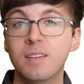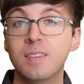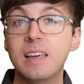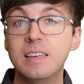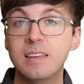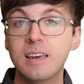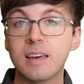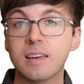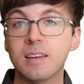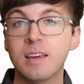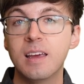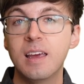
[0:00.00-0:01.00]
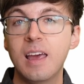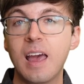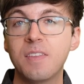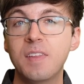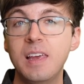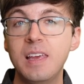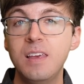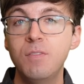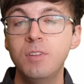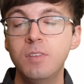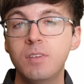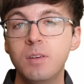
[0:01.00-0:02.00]
They did, and they
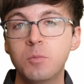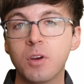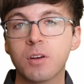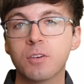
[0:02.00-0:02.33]
even seemed to